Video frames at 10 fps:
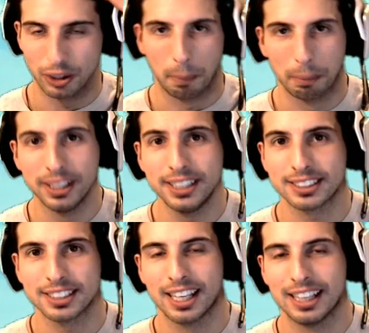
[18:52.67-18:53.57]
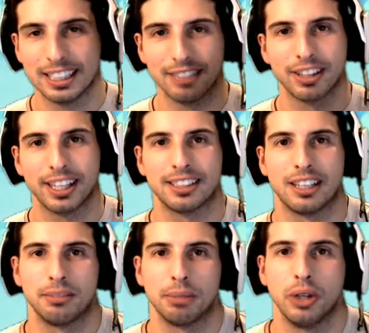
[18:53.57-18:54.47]
Please leave a like
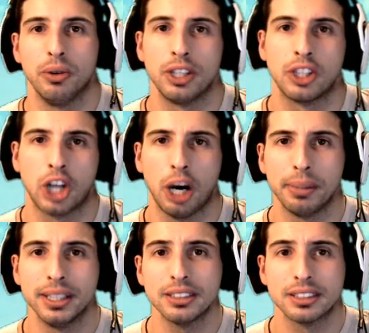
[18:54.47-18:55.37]
down below. Comment.